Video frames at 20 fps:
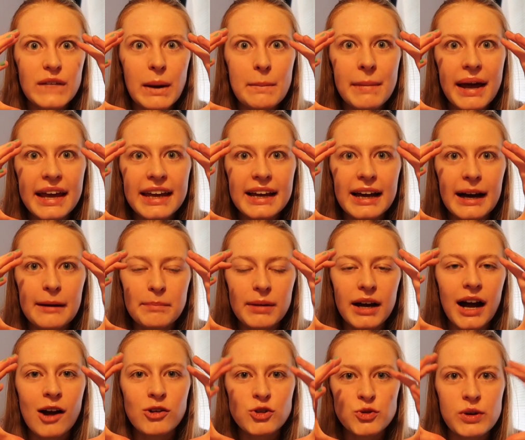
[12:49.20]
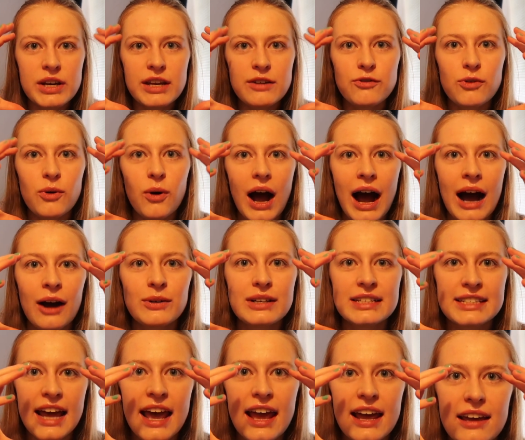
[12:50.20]
make up our 24-hour
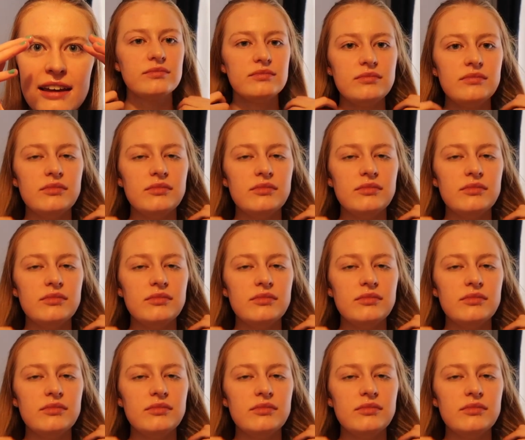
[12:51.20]
day.